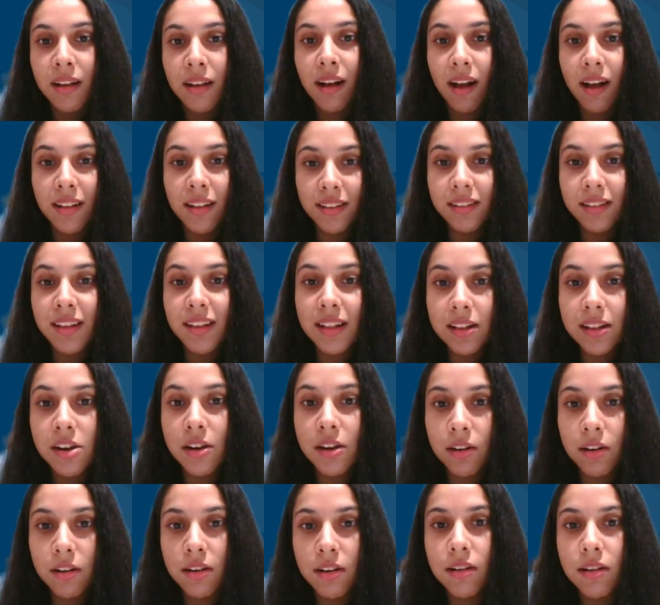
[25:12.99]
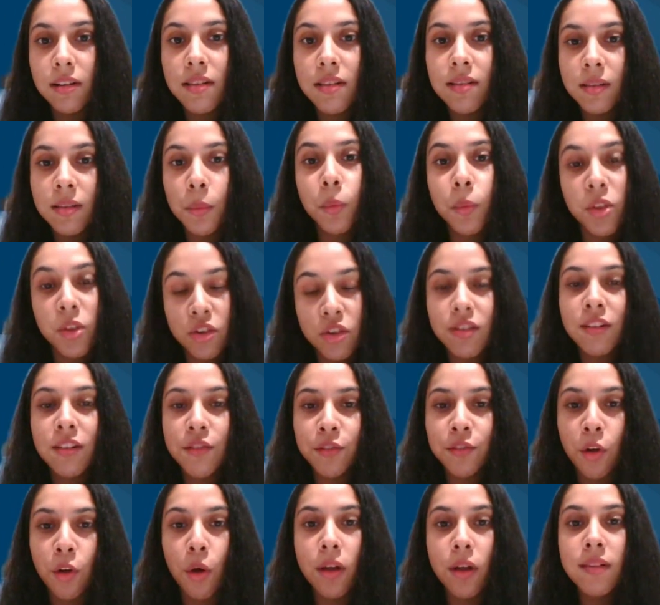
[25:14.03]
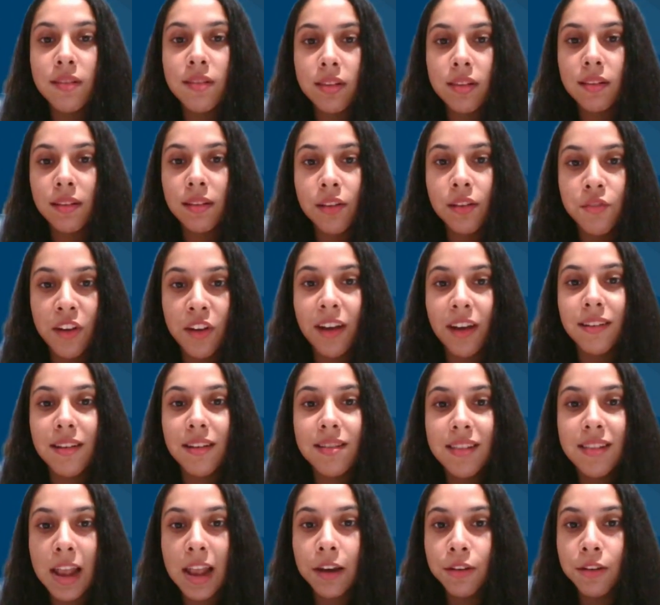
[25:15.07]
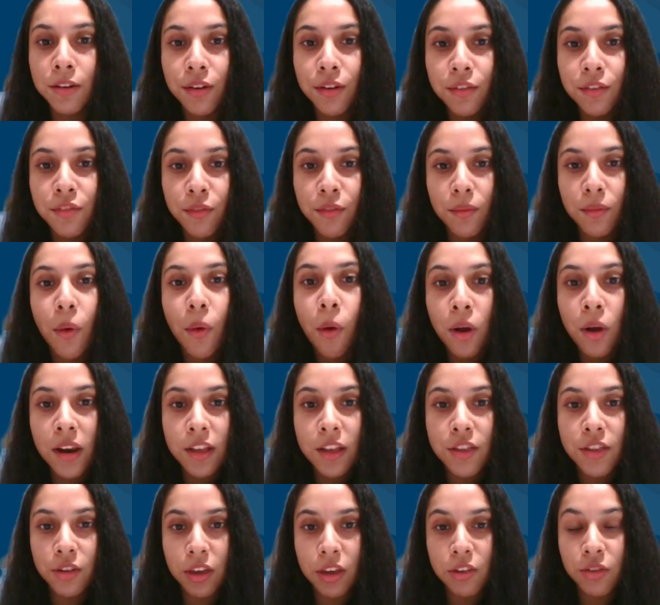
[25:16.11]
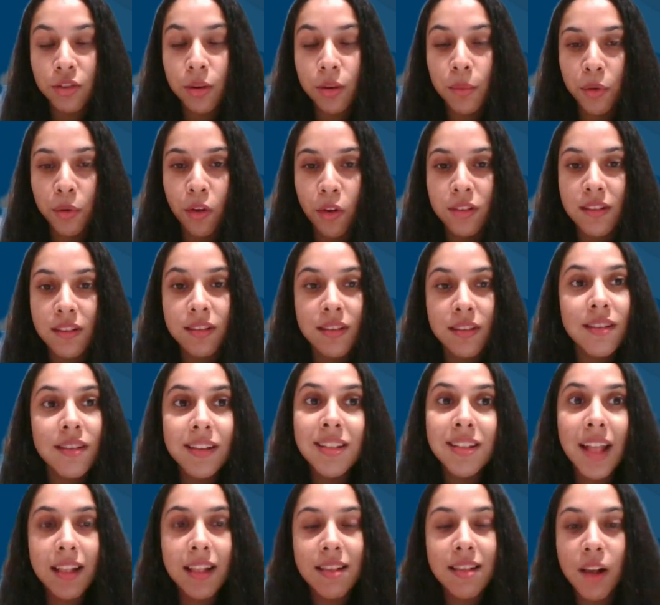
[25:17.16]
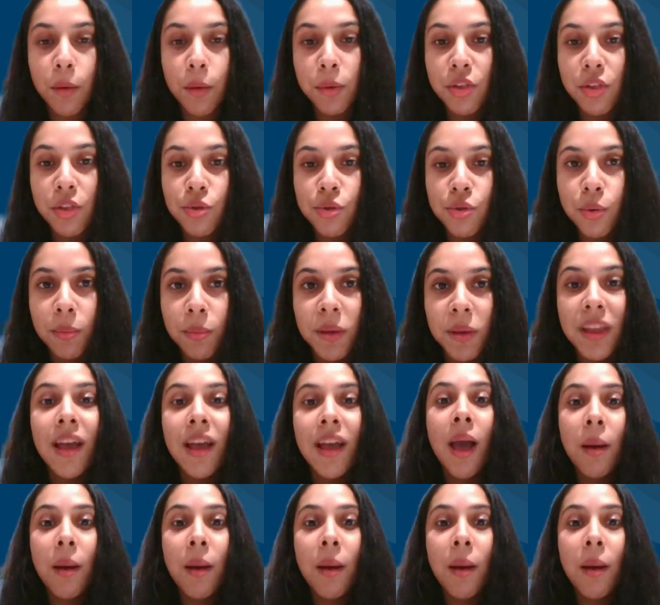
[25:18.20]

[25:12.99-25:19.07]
other than the learners, which is, of course, the front and center of all education processes, and that's how it should be.